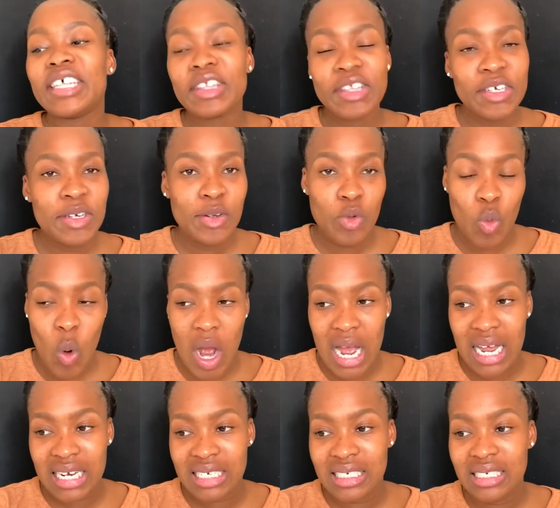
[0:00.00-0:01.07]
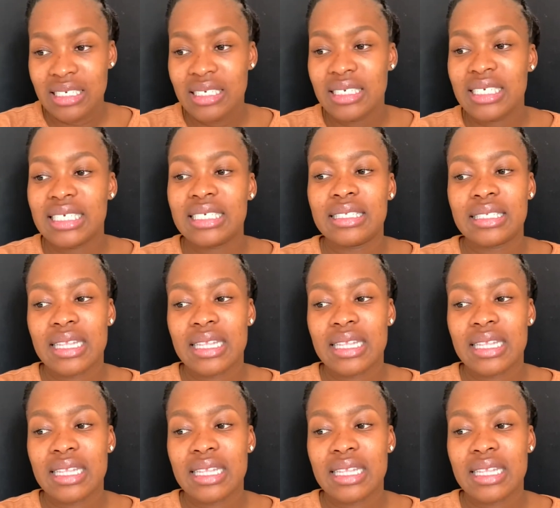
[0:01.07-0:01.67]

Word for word: third one is